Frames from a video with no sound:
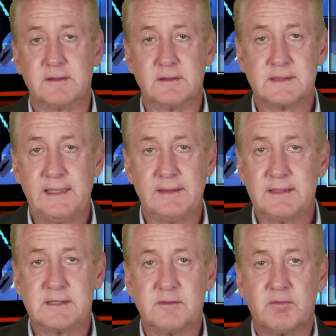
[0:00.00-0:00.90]
They're saying
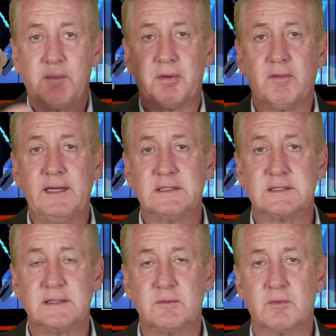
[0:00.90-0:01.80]
this is
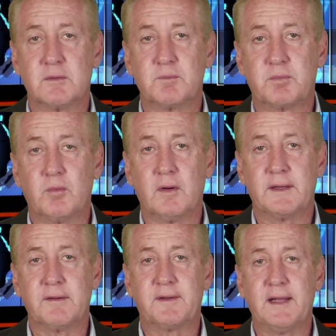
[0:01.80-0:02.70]
reparation. We're
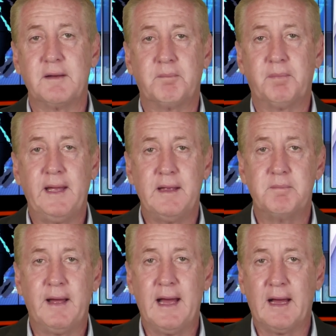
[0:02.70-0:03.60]
just getting
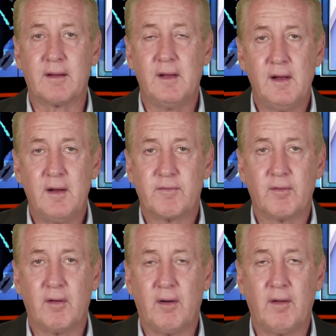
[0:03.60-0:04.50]
paid back
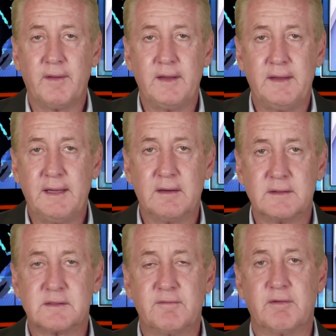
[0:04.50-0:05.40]
for all the
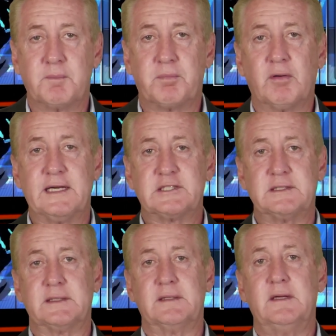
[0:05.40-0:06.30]
years of
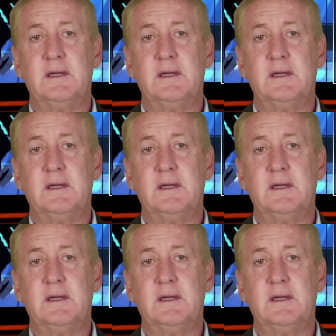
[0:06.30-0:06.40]
repression.